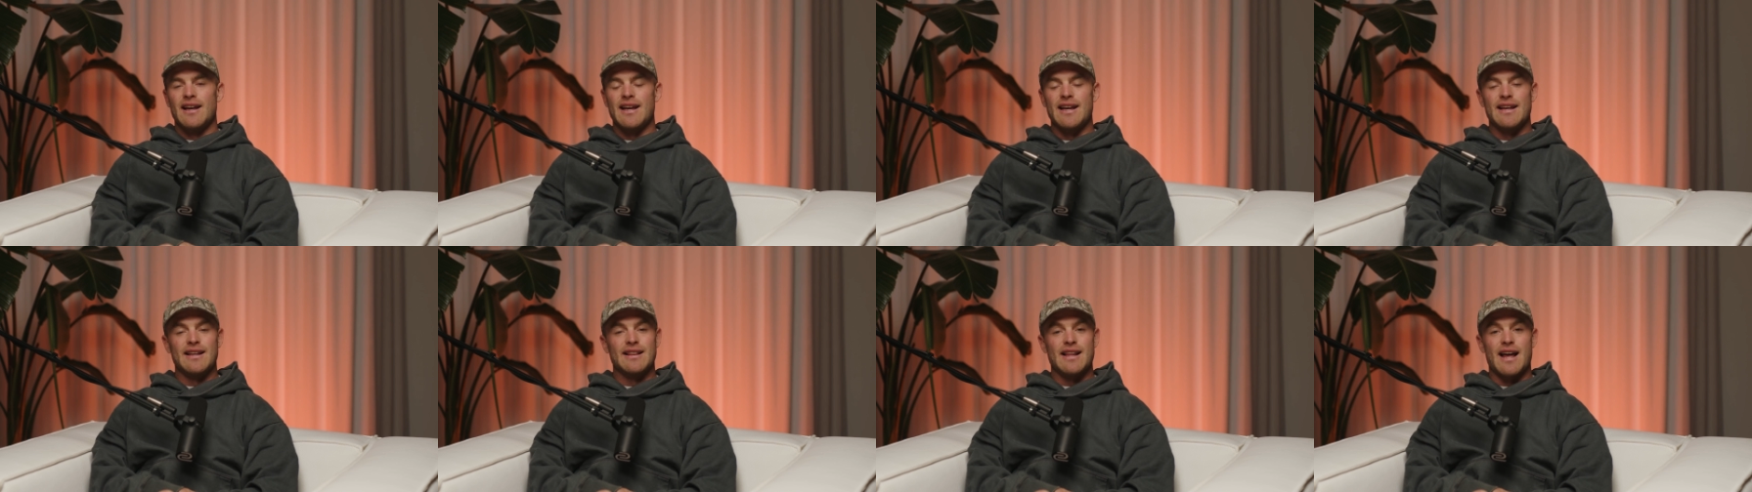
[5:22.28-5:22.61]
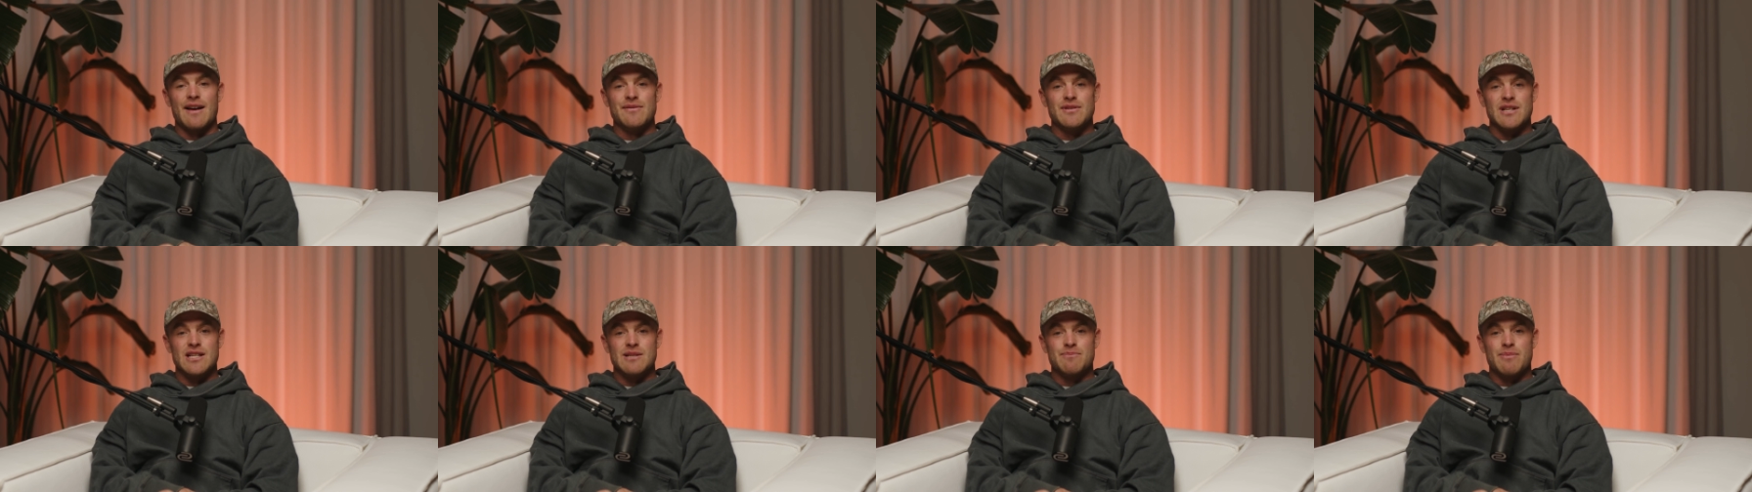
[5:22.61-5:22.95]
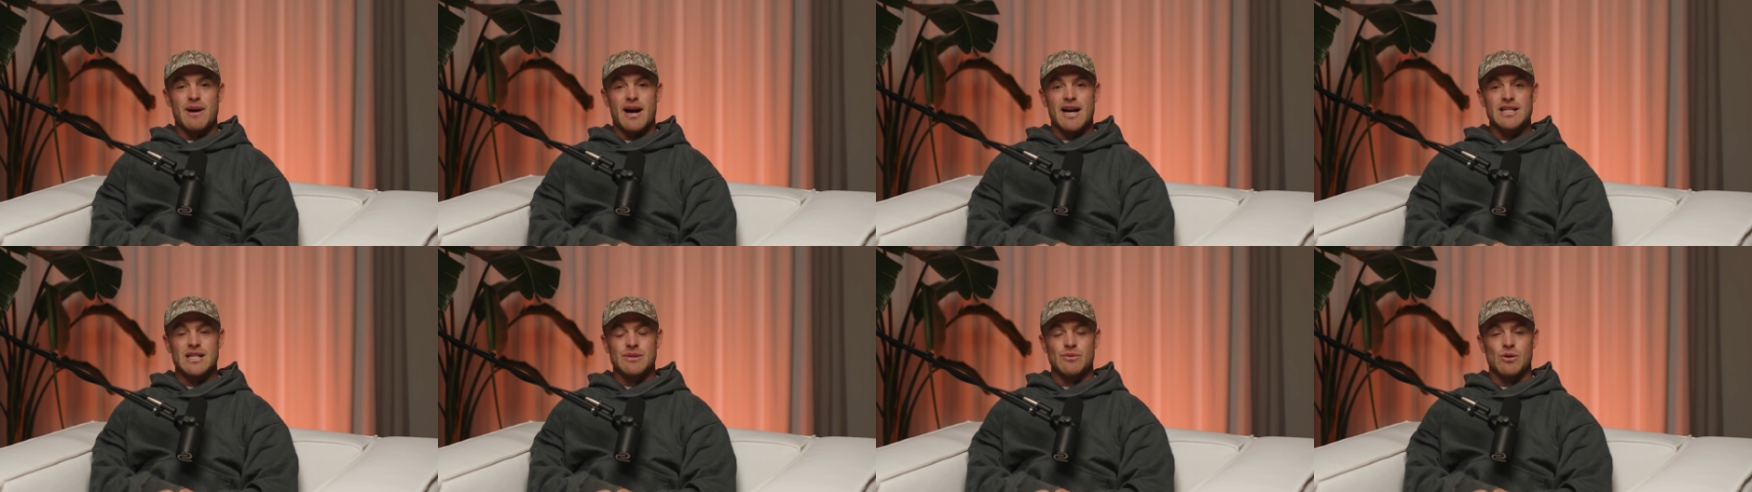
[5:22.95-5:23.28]
He loves his
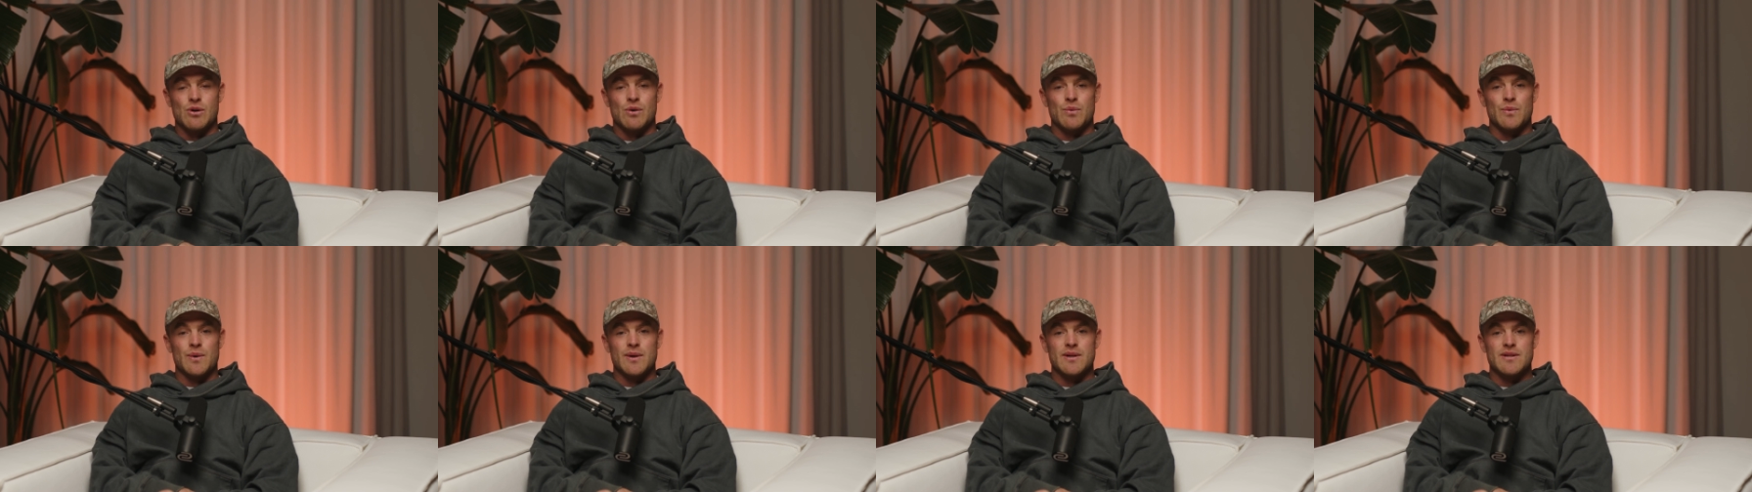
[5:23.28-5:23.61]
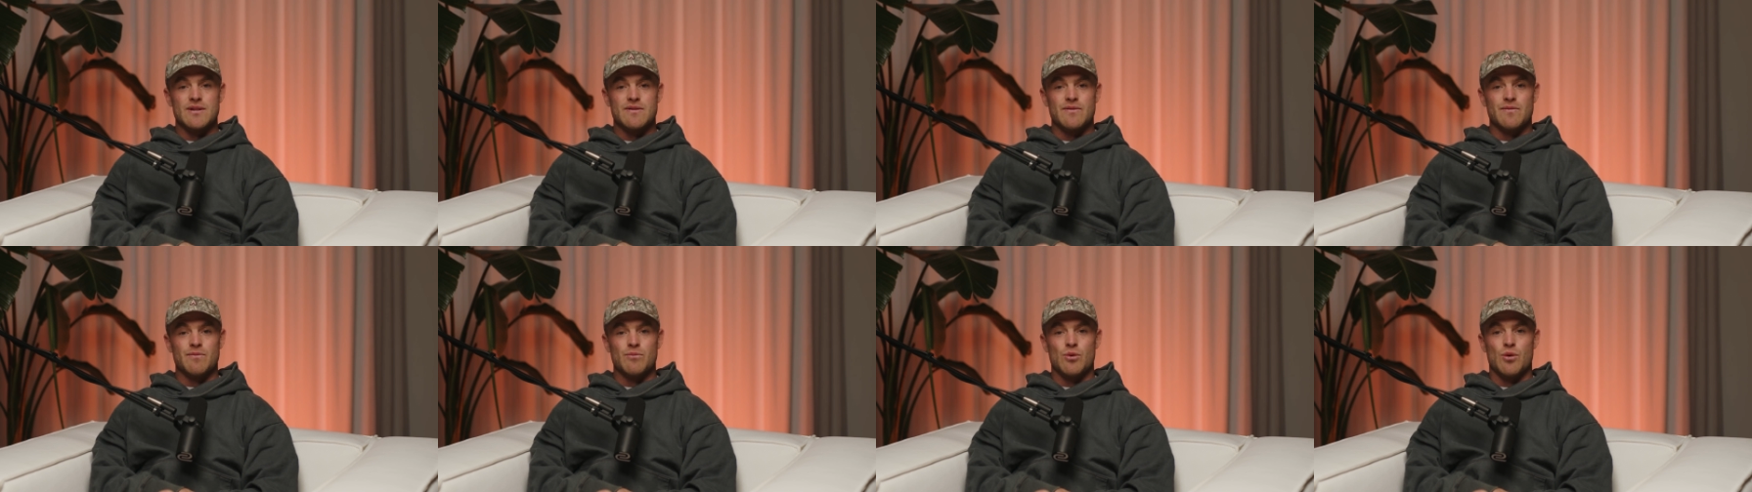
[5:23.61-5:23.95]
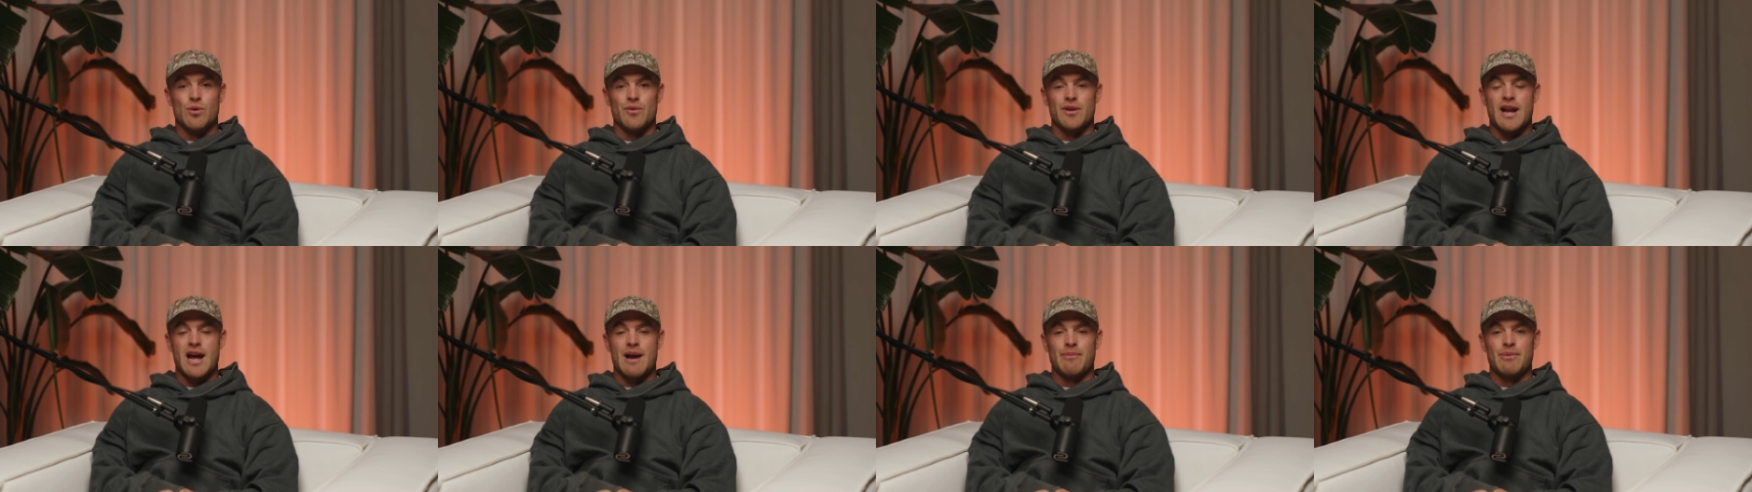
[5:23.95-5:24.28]
basketball and was
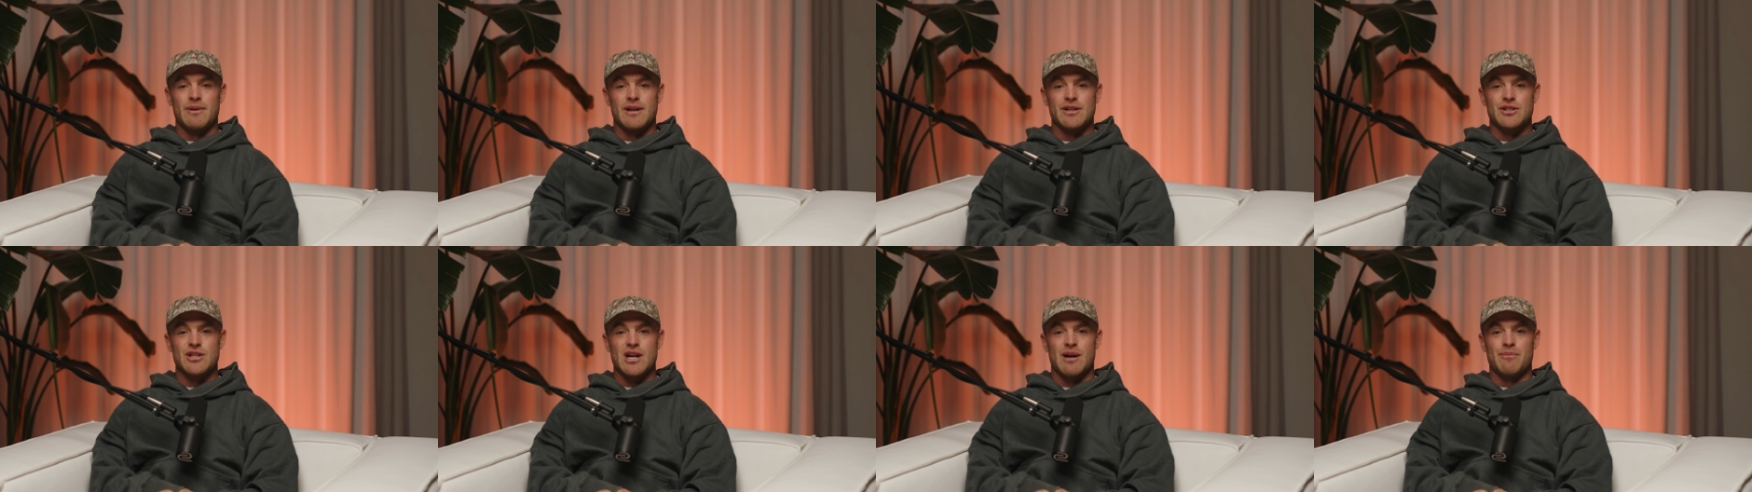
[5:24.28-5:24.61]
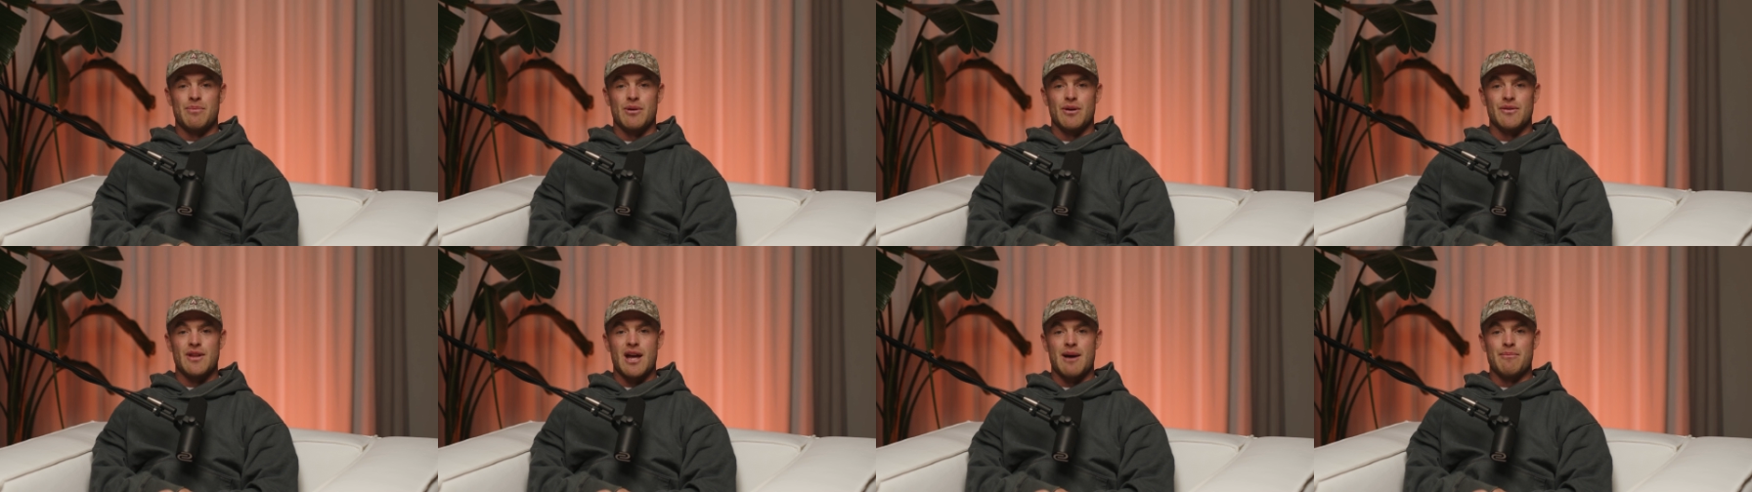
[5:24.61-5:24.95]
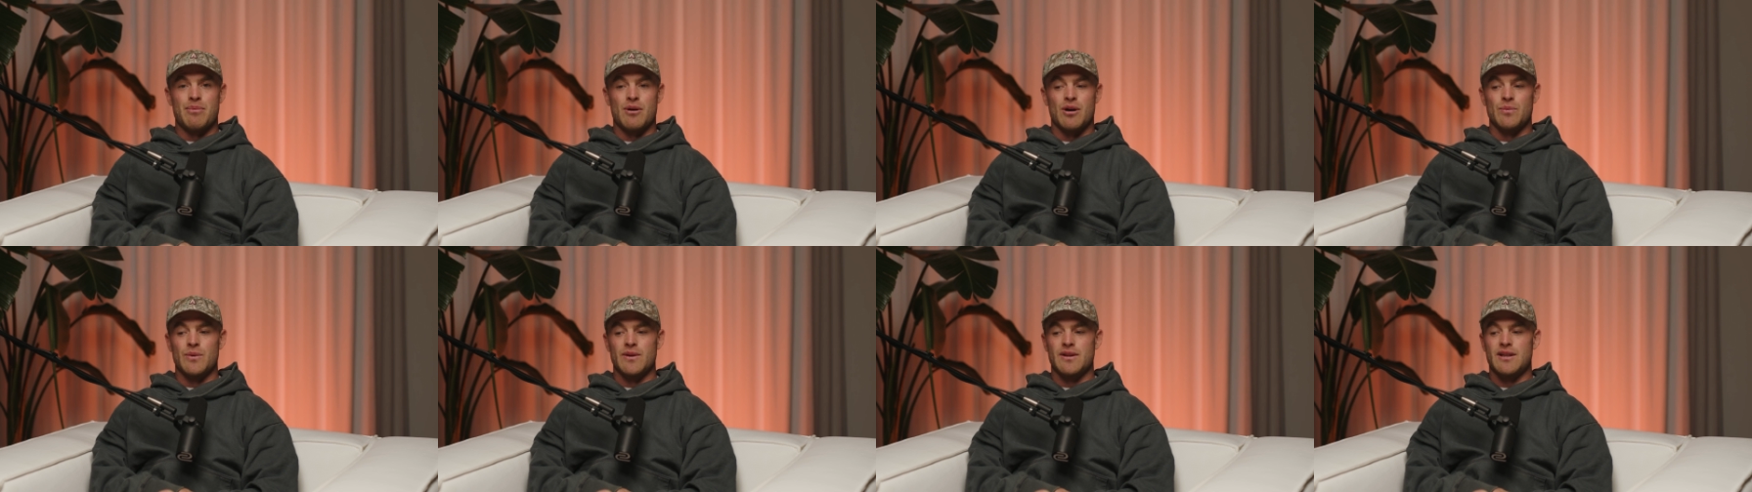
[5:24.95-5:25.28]
more than happy to jump on that
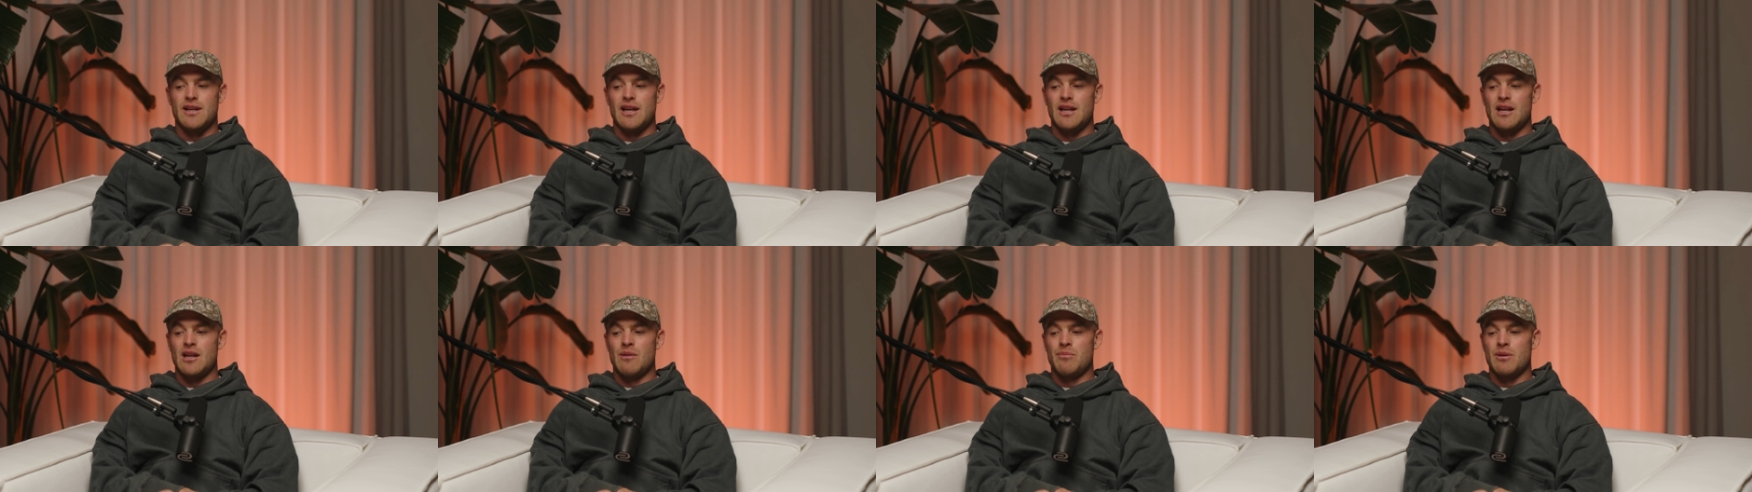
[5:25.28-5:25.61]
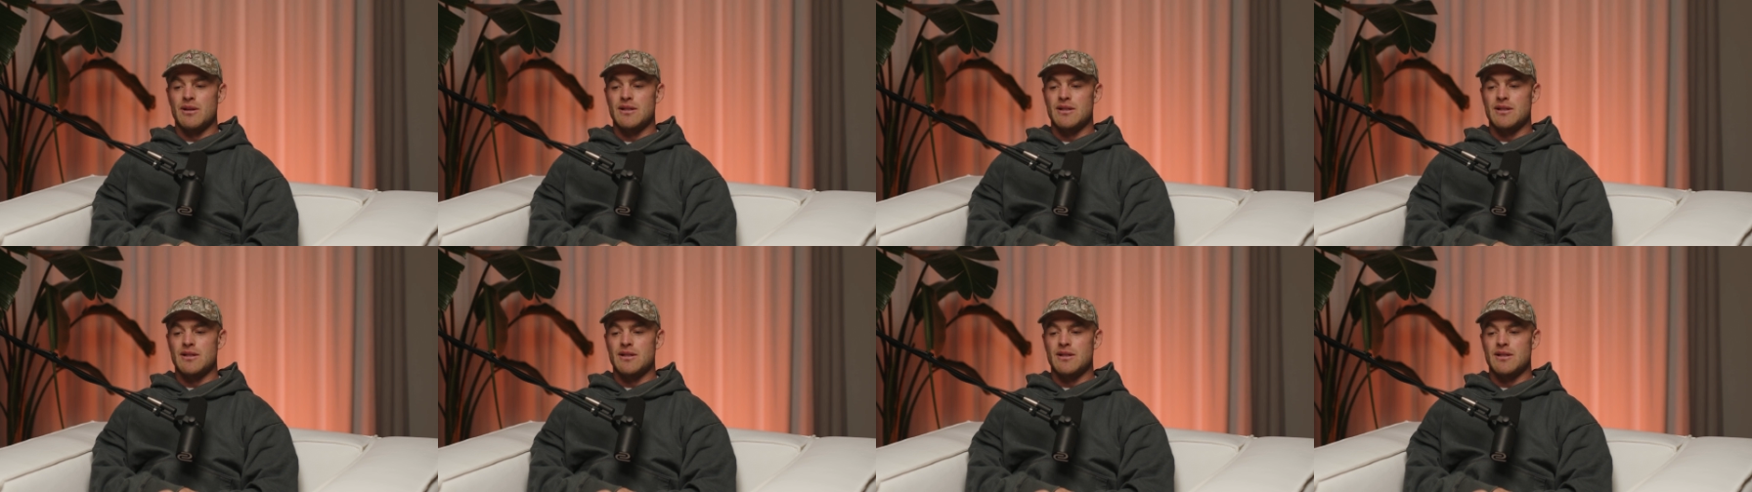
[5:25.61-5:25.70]
pod with Giddey,